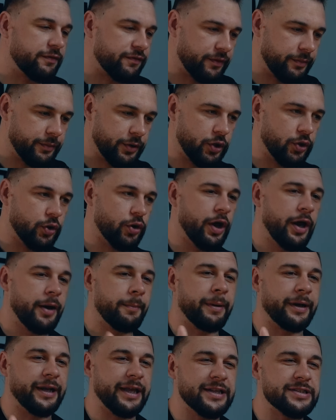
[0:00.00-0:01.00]
from you
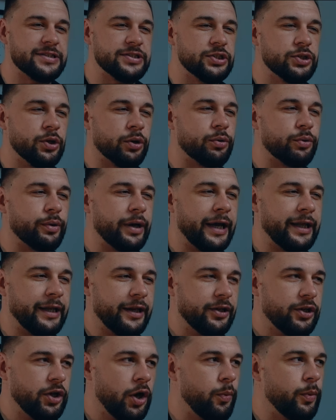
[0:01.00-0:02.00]
but it's your
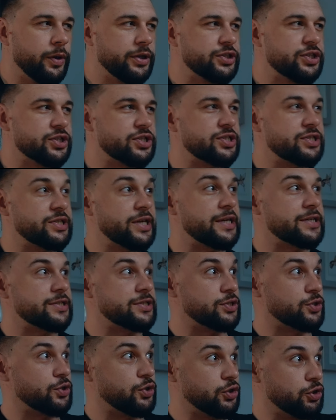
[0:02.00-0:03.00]
writing no one just
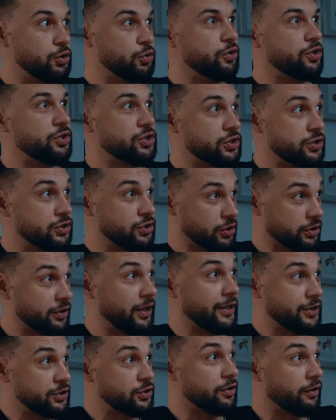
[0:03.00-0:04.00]
says to you in, to,
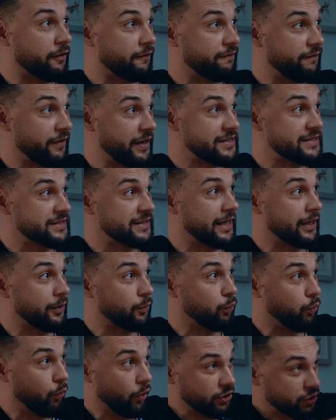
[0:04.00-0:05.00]
like to your face like
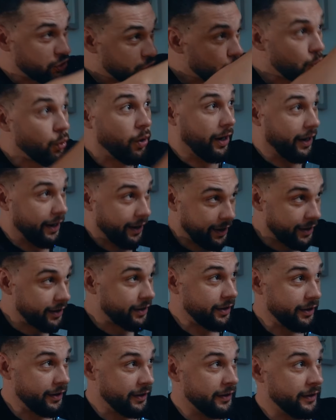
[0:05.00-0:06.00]
yeah. what you
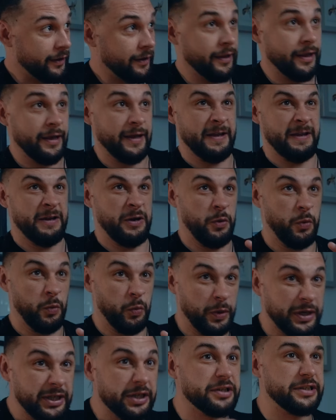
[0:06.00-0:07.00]
are
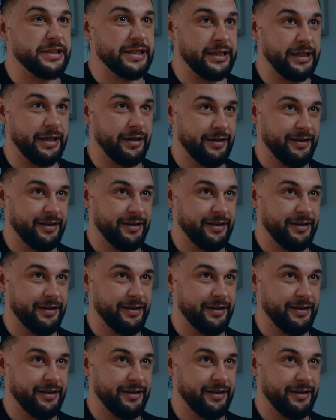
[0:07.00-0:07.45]
we don't need it.